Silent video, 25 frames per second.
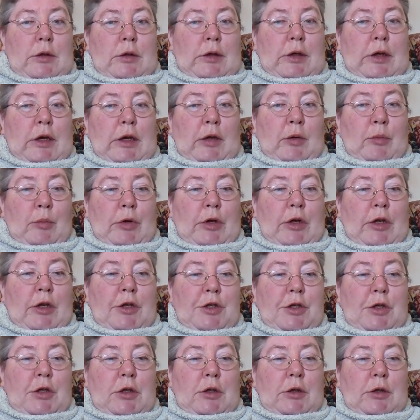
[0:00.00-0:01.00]
gain
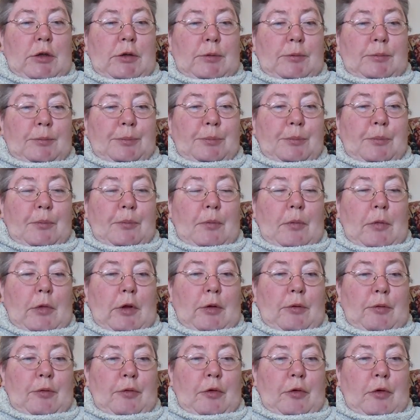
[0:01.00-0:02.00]
pleasure
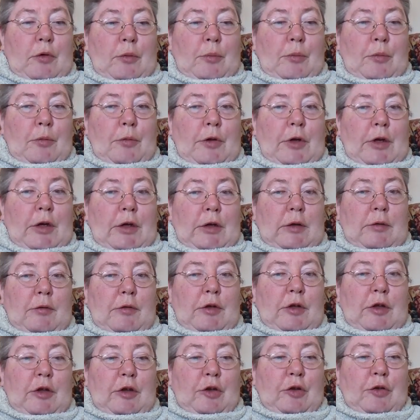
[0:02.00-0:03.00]
from the
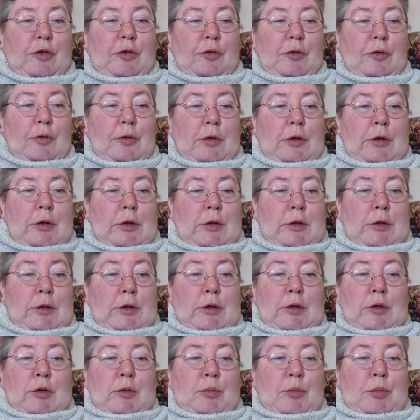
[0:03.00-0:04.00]
activities,
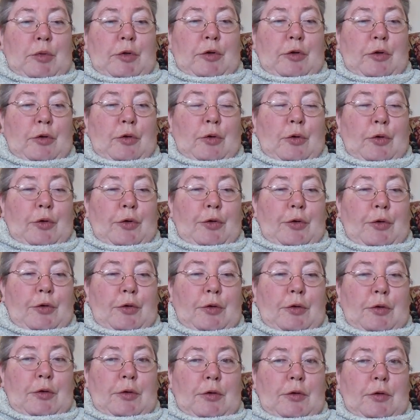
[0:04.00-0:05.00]
but not
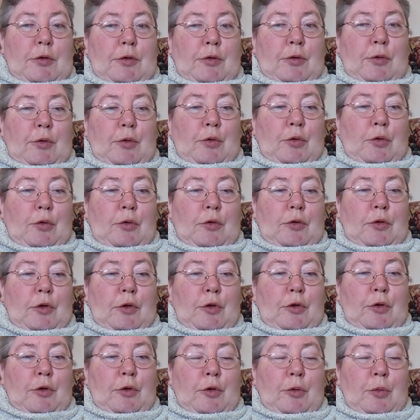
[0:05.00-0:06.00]
to
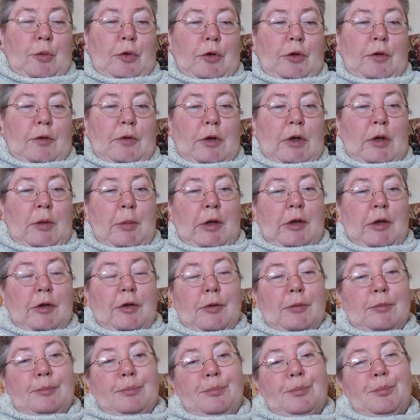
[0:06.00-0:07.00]
the point of
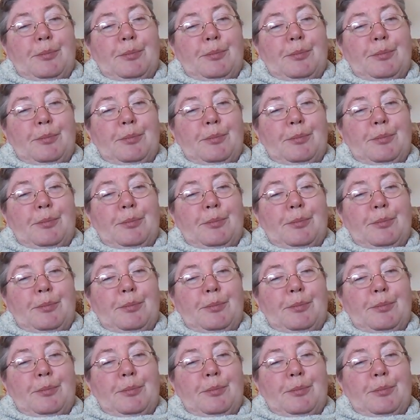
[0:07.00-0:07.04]
climax.